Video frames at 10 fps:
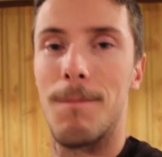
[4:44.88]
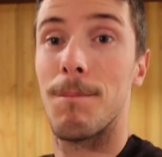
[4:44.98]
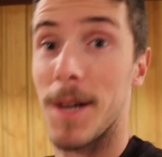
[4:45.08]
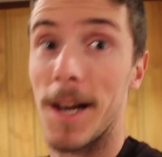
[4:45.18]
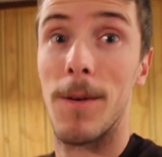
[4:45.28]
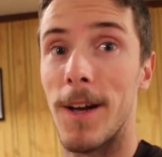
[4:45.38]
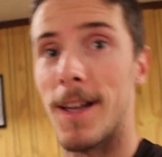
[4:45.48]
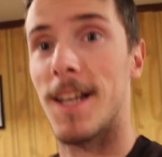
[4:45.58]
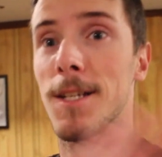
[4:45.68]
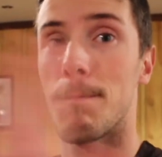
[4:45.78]
But anyway,
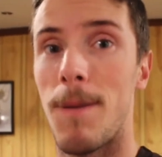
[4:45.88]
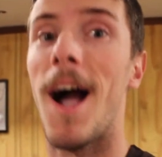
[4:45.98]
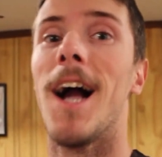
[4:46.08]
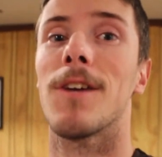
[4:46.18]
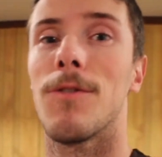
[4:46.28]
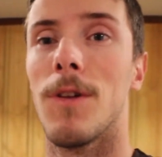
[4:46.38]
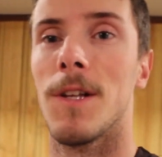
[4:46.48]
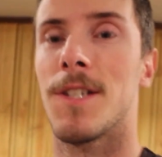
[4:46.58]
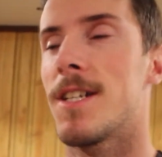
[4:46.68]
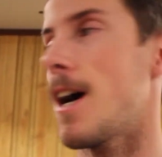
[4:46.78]
it's packed full
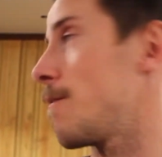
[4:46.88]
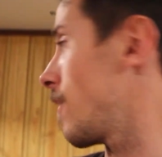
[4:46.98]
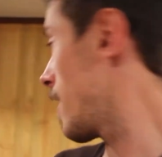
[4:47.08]
of stuff.